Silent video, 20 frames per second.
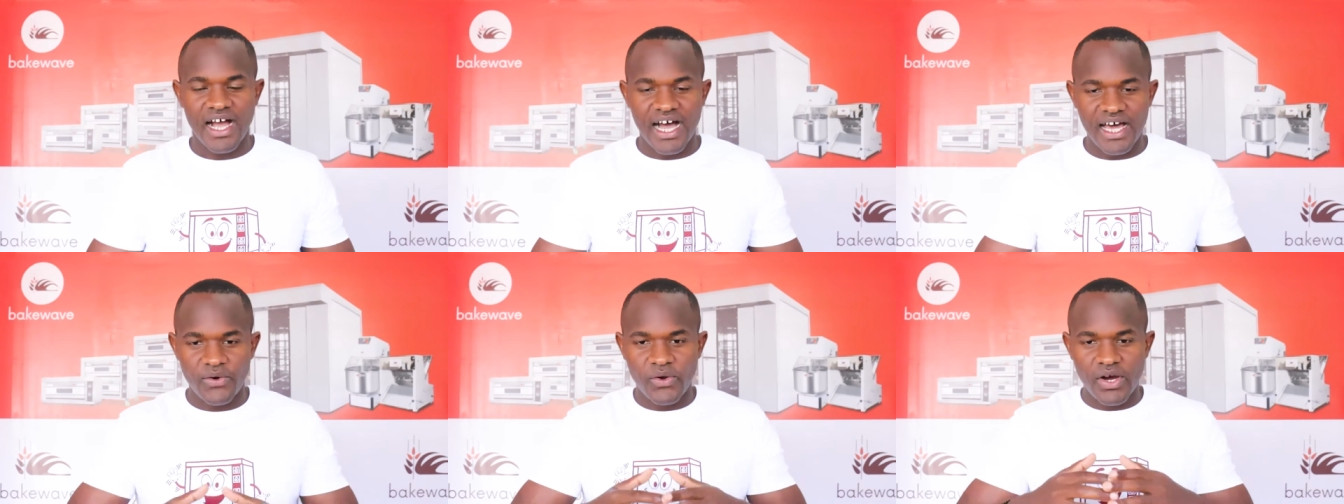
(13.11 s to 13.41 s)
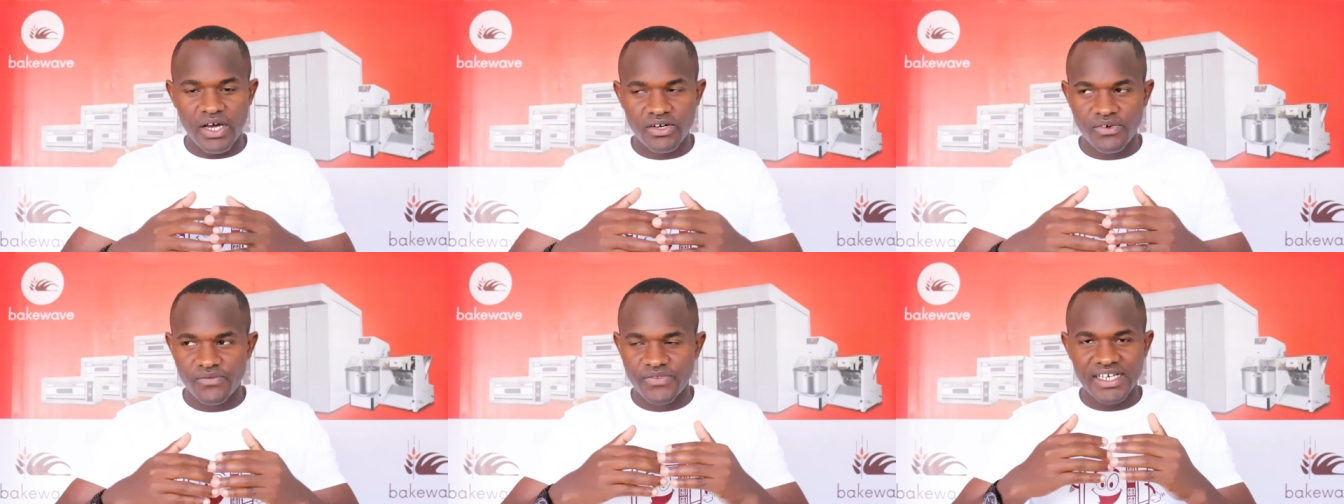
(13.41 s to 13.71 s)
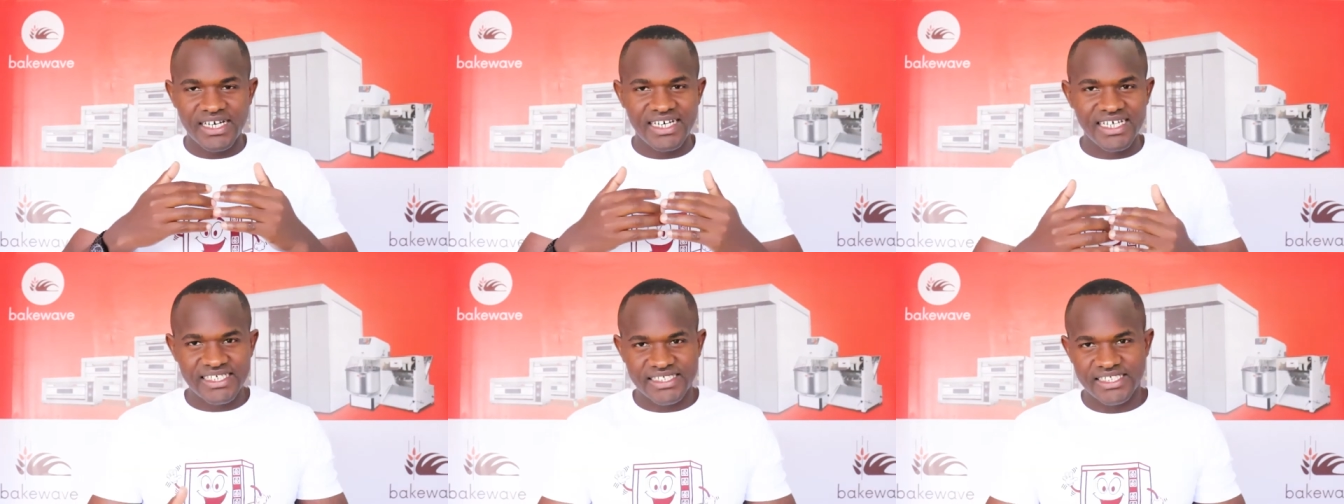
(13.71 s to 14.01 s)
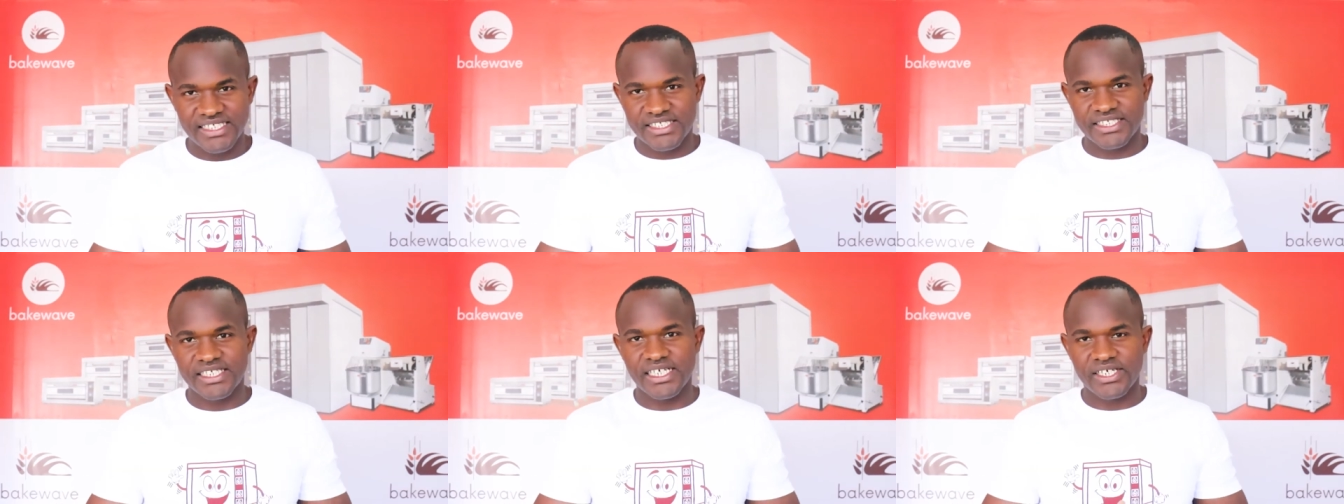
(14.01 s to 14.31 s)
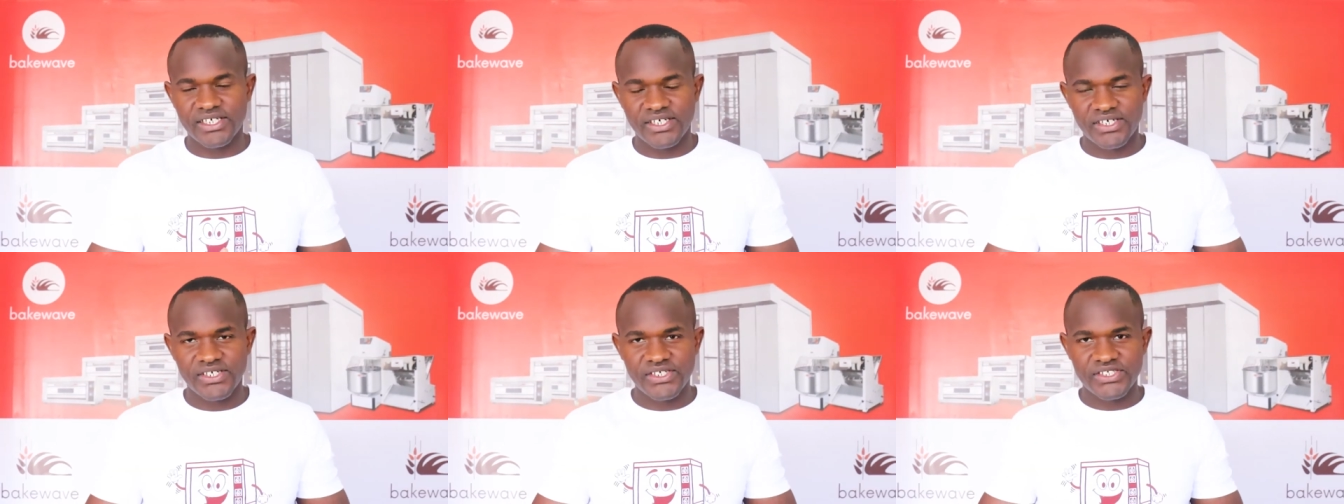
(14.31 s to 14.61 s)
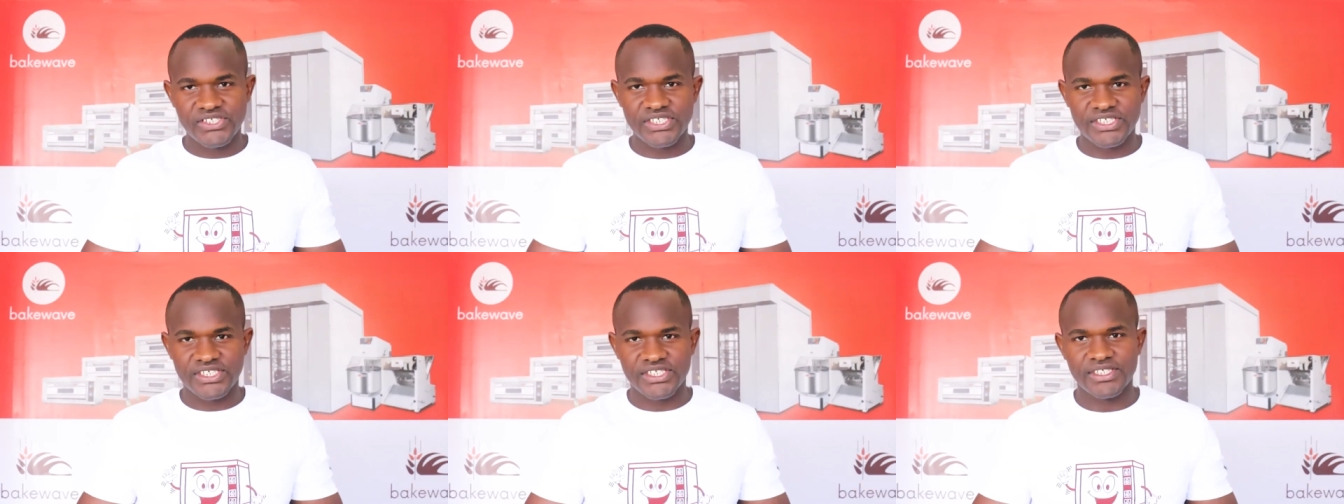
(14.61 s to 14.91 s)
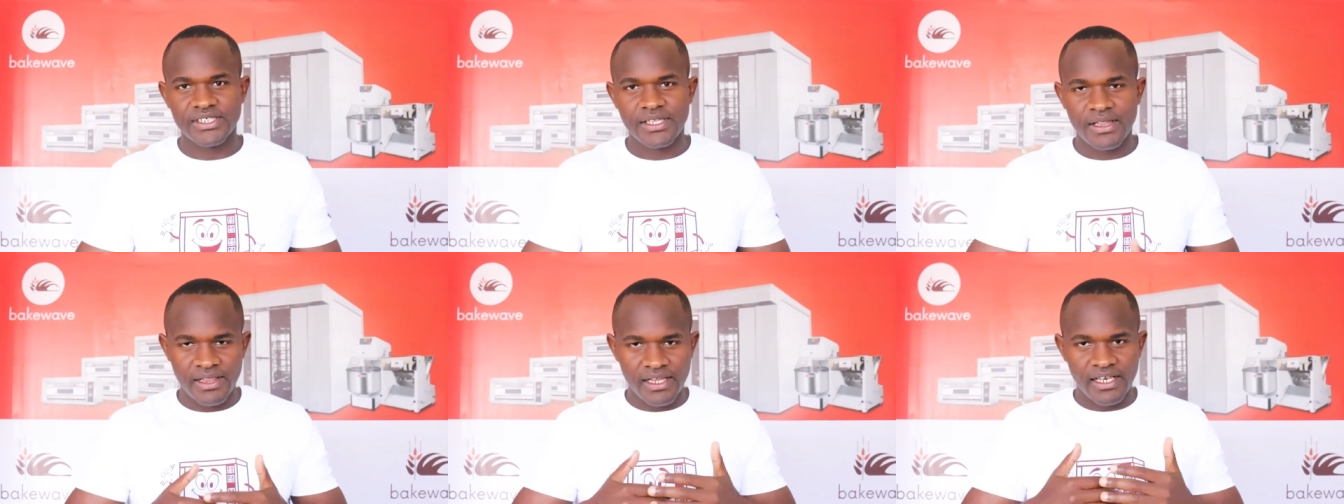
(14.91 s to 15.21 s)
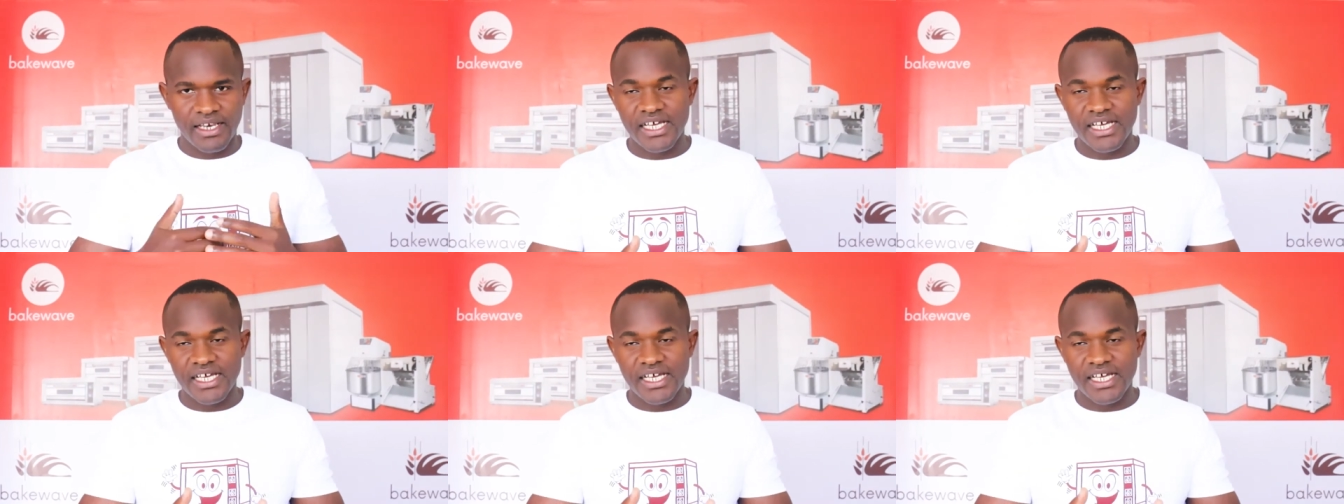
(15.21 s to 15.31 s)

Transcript: and one of the latest technologies.